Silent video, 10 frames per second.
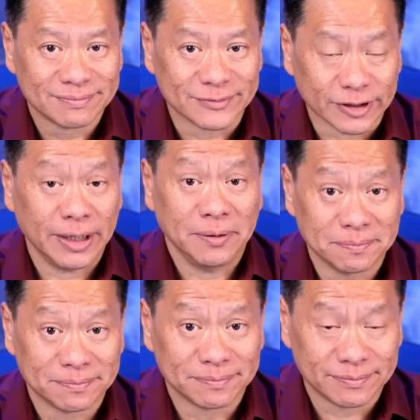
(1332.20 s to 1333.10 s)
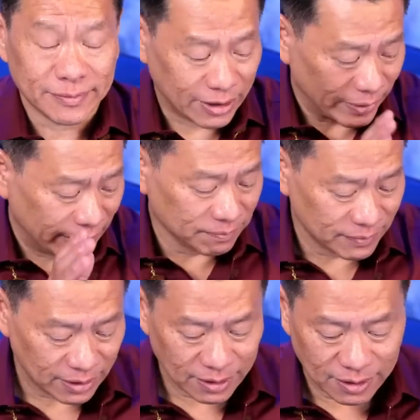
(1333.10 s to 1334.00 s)
Okay? Anyway,
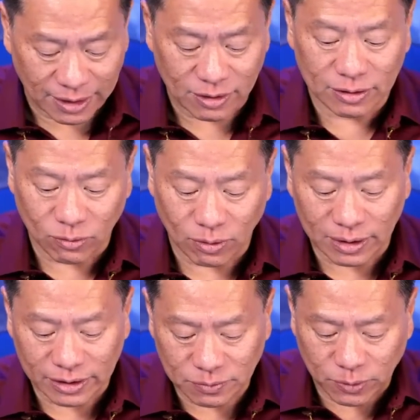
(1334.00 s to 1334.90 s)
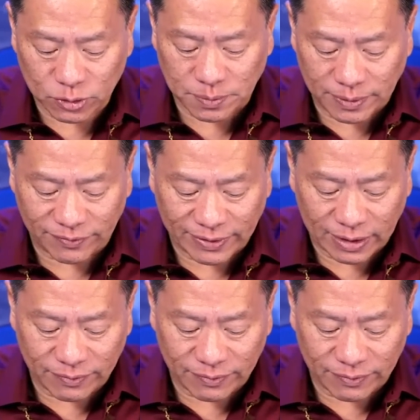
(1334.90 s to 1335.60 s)
I know Diwali is supposed to be very,